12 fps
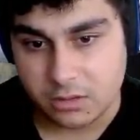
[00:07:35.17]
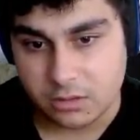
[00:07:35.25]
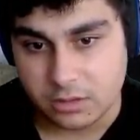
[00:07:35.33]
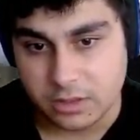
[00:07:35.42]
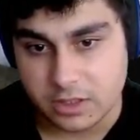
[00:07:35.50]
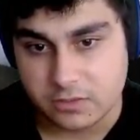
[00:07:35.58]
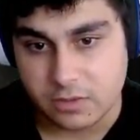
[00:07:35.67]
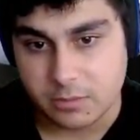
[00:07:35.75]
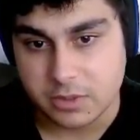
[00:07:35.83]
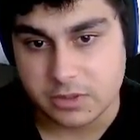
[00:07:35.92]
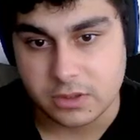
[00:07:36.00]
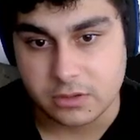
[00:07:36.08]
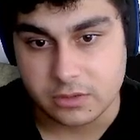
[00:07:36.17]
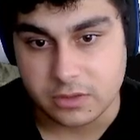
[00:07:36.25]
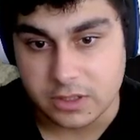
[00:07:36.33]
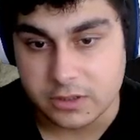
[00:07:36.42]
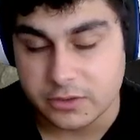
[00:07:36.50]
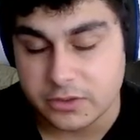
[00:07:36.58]
next weapons are
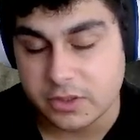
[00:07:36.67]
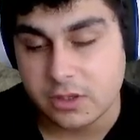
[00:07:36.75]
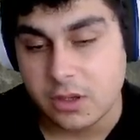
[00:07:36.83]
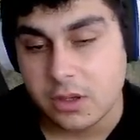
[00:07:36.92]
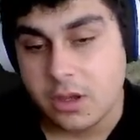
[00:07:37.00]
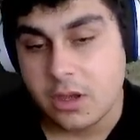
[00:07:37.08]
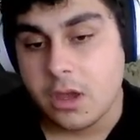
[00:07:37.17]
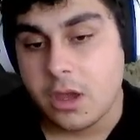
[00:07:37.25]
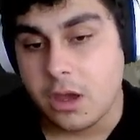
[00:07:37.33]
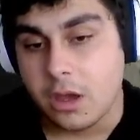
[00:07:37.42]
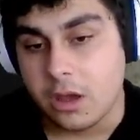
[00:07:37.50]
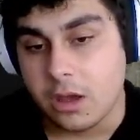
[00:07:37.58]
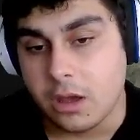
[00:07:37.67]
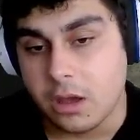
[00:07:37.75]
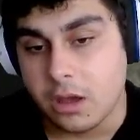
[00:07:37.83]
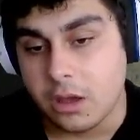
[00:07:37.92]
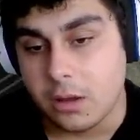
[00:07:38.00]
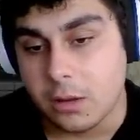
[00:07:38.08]
deagles.
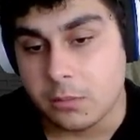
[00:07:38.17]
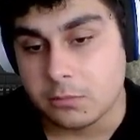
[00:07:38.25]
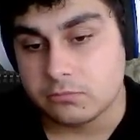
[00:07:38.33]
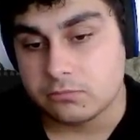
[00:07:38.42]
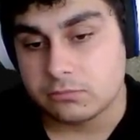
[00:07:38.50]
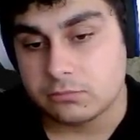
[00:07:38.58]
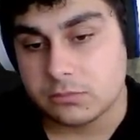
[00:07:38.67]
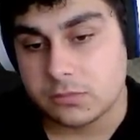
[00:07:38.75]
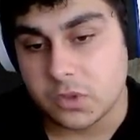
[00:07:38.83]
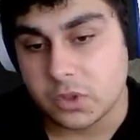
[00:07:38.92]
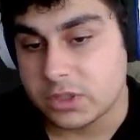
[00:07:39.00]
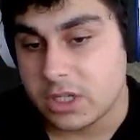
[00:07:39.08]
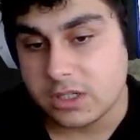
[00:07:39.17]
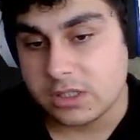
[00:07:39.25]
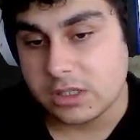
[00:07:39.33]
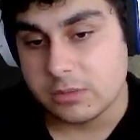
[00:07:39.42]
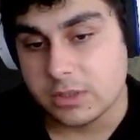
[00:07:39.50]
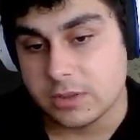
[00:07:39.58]
What can I say
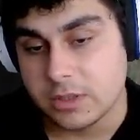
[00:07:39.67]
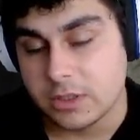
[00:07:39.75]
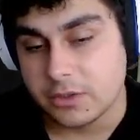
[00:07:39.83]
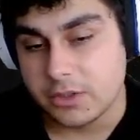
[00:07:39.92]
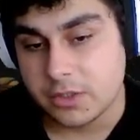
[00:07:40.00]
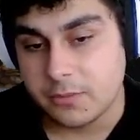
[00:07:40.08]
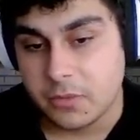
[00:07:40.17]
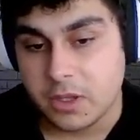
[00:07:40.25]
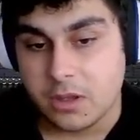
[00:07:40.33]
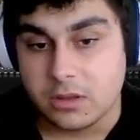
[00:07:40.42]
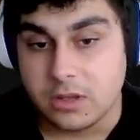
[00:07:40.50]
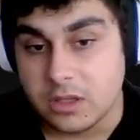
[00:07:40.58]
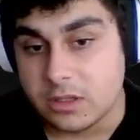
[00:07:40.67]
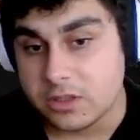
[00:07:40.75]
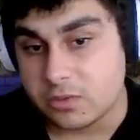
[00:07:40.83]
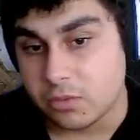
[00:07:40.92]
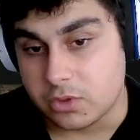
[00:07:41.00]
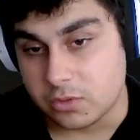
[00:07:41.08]
about deagles?
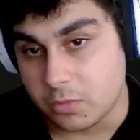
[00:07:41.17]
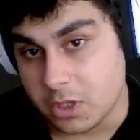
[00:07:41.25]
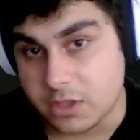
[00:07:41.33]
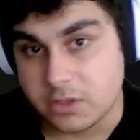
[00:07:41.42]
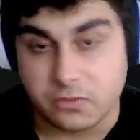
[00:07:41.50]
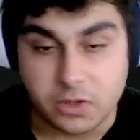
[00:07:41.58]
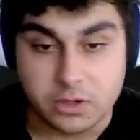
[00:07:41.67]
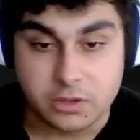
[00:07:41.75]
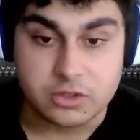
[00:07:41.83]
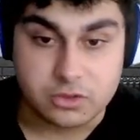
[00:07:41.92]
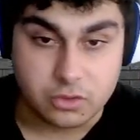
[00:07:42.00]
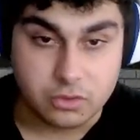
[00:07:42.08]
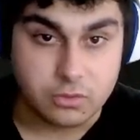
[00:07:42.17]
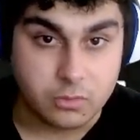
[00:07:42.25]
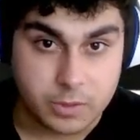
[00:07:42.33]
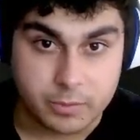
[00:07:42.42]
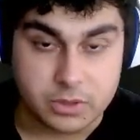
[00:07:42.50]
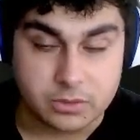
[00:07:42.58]
Deagles was once very strong
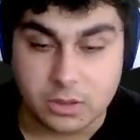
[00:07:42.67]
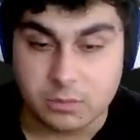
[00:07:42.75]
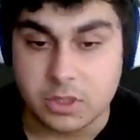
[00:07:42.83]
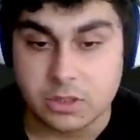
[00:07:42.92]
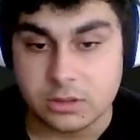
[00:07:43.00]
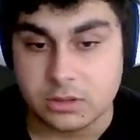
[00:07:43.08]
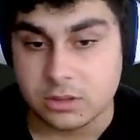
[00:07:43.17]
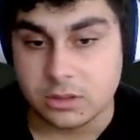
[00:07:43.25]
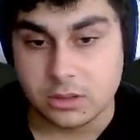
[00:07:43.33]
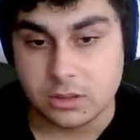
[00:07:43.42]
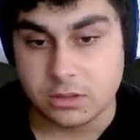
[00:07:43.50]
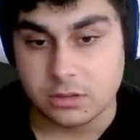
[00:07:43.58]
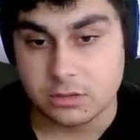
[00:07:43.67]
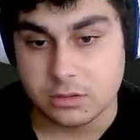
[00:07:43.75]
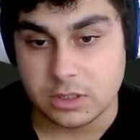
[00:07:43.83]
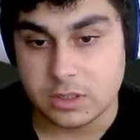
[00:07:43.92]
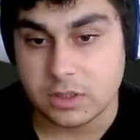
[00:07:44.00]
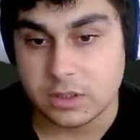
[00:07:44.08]
weapon. I mean, in
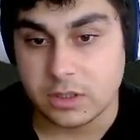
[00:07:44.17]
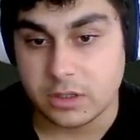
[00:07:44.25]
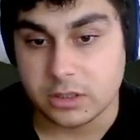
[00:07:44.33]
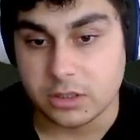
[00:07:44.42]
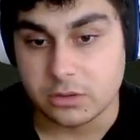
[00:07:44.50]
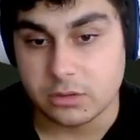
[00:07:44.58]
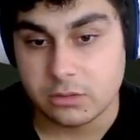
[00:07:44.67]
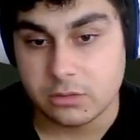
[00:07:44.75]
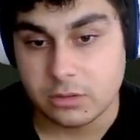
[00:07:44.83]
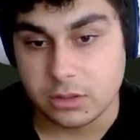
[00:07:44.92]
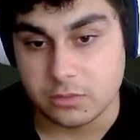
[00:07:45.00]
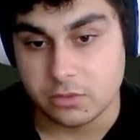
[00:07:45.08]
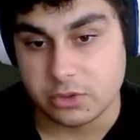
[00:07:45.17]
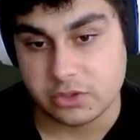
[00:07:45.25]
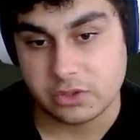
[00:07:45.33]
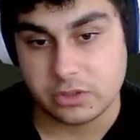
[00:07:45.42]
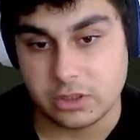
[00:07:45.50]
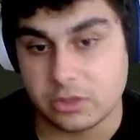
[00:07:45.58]
Ninja.io,
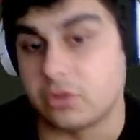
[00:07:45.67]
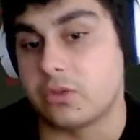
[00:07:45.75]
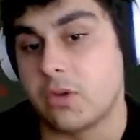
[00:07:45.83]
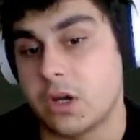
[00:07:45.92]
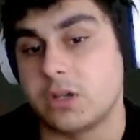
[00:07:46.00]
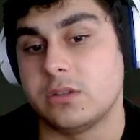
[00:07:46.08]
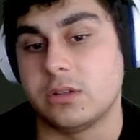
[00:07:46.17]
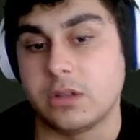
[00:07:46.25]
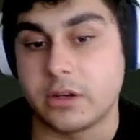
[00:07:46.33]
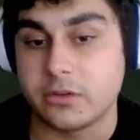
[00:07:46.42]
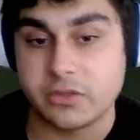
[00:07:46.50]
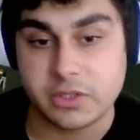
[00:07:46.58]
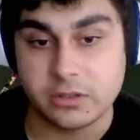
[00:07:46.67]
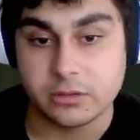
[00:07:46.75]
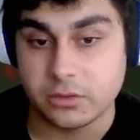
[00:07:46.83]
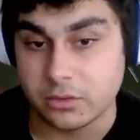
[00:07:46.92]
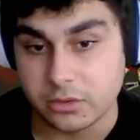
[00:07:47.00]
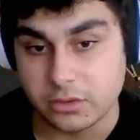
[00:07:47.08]
it required a lot of skill
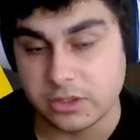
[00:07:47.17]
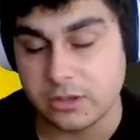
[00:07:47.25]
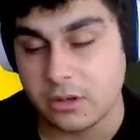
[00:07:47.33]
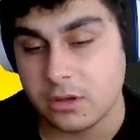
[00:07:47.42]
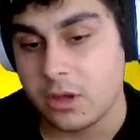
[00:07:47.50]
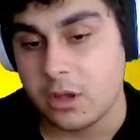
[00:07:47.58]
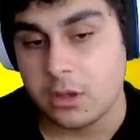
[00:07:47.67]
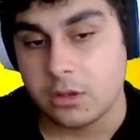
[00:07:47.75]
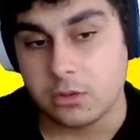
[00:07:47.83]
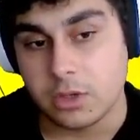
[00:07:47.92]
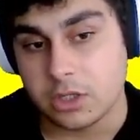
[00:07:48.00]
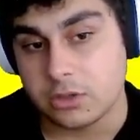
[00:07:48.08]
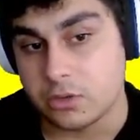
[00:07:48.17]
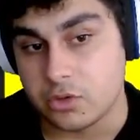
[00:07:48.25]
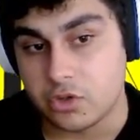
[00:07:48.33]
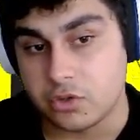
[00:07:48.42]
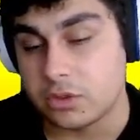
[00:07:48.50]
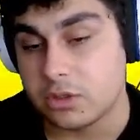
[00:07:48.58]
to use it. You had to
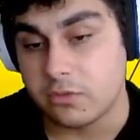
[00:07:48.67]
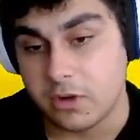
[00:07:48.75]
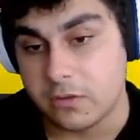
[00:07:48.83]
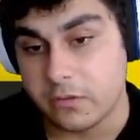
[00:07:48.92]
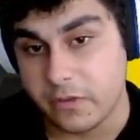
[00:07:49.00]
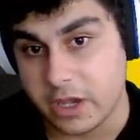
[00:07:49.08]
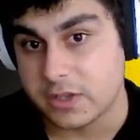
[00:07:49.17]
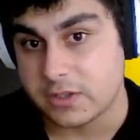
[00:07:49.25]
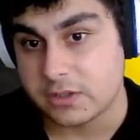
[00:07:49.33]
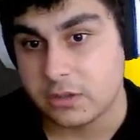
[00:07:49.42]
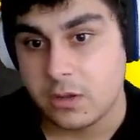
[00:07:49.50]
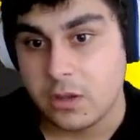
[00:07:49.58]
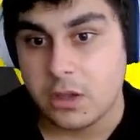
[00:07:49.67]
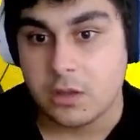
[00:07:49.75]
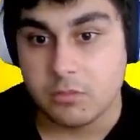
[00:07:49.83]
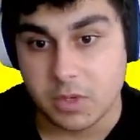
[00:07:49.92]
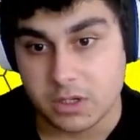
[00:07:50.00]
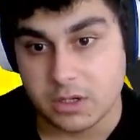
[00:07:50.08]
shoot it very fast,
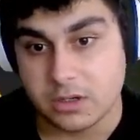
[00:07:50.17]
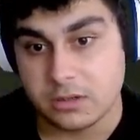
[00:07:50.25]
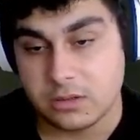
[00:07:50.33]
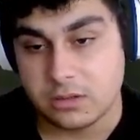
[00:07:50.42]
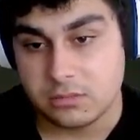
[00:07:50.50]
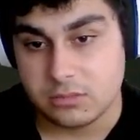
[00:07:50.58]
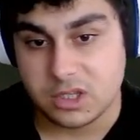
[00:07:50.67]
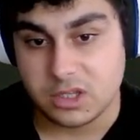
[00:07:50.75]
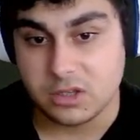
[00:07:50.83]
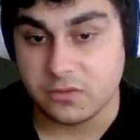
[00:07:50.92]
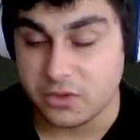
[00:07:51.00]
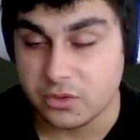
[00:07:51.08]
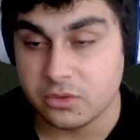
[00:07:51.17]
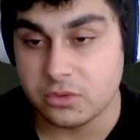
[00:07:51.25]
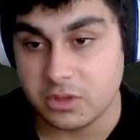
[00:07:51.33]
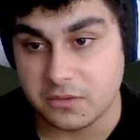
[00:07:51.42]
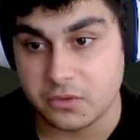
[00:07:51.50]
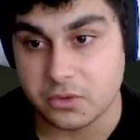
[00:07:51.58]
but if you're
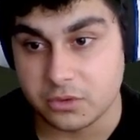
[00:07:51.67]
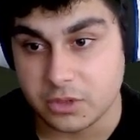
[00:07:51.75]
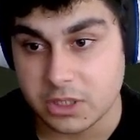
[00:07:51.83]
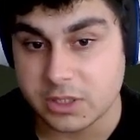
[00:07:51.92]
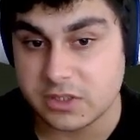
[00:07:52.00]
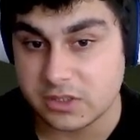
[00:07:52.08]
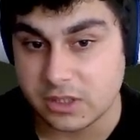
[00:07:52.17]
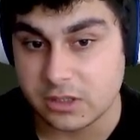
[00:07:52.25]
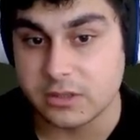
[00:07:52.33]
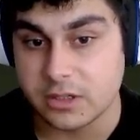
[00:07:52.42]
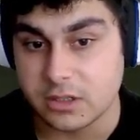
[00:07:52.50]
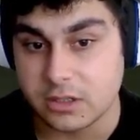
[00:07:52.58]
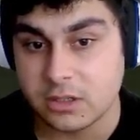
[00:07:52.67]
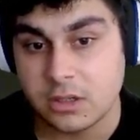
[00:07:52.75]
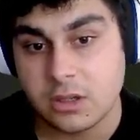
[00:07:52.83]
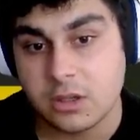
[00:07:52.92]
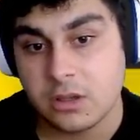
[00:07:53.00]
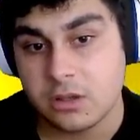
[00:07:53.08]
really skilled at it,
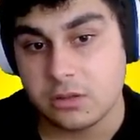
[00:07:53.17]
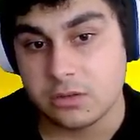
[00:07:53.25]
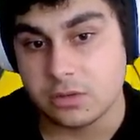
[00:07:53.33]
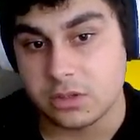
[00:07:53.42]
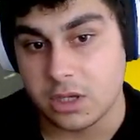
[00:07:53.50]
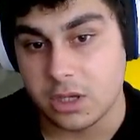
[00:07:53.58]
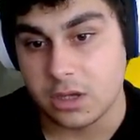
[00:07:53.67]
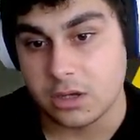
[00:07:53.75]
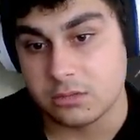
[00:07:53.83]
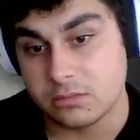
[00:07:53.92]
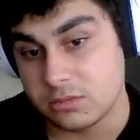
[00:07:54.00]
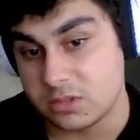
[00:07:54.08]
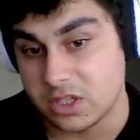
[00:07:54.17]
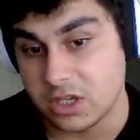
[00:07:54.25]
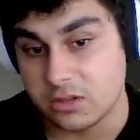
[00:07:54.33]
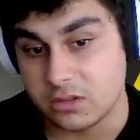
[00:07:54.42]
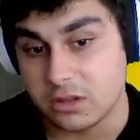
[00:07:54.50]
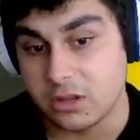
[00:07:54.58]
you can
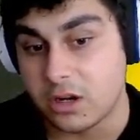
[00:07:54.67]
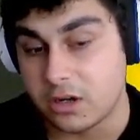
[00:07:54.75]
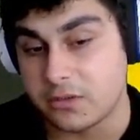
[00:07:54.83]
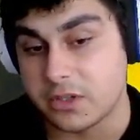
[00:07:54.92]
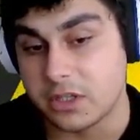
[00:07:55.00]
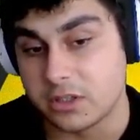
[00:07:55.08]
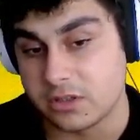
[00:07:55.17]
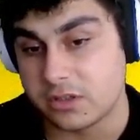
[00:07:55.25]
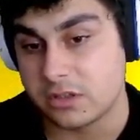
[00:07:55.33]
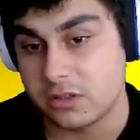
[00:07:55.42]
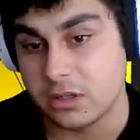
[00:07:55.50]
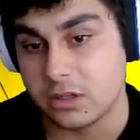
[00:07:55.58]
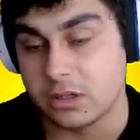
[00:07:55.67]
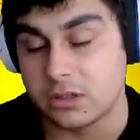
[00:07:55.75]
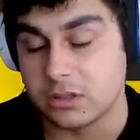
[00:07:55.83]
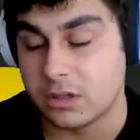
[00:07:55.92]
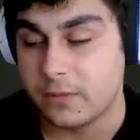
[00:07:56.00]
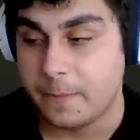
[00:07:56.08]
get a lot of kills. And
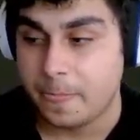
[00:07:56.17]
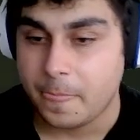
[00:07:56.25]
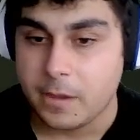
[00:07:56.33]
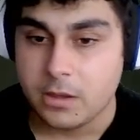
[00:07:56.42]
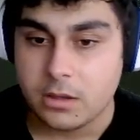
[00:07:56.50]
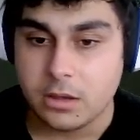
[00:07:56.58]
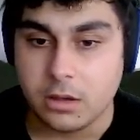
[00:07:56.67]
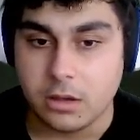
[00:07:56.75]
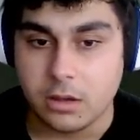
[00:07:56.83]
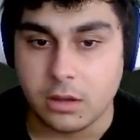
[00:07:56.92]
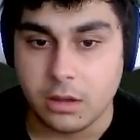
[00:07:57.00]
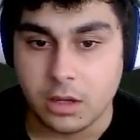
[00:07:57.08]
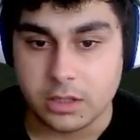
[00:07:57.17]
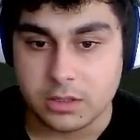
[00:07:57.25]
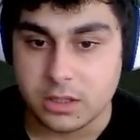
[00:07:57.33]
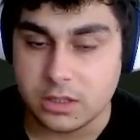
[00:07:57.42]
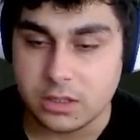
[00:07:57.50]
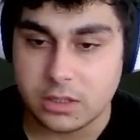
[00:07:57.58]
I
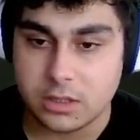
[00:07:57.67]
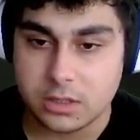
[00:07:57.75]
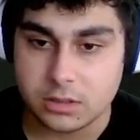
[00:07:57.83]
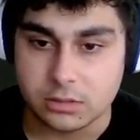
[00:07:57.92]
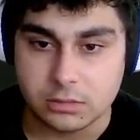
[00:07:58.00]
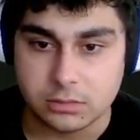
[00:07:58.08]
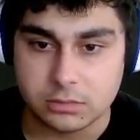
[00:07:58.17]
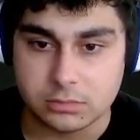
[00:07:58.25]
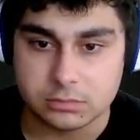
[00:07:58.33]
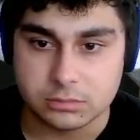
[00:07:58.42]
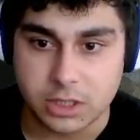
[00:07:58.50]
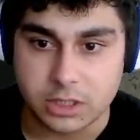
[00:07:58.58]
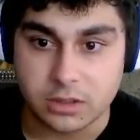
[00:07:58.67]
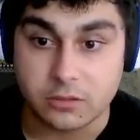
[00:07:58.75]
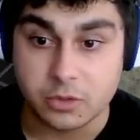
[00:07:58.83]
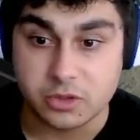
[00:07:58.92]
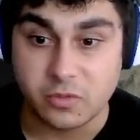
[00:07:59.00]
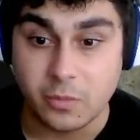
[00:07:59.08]
think like there
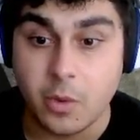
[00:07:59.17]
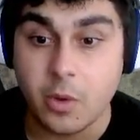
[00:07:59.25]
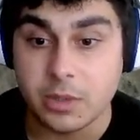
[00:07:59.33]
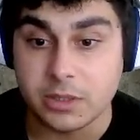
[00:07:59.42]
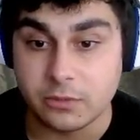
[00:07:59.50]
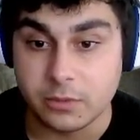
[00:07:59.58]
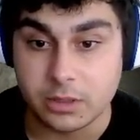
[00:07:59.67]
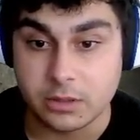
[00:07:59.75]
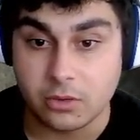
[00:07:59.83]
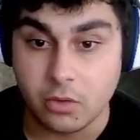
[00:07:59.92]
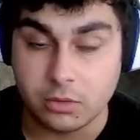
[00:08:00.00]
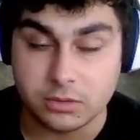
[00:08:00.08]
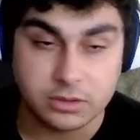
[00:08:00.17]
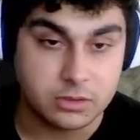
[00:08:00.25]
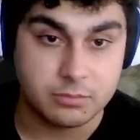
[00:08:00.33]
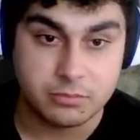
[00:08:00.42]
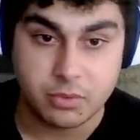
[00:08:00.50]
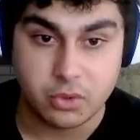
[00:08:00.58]
was a moment where all the
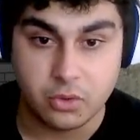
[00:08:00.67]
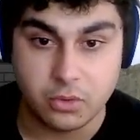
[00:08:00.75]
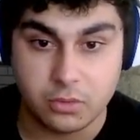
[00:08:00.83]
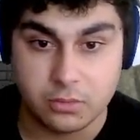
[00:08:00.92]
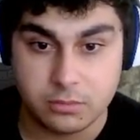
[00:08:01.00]
pro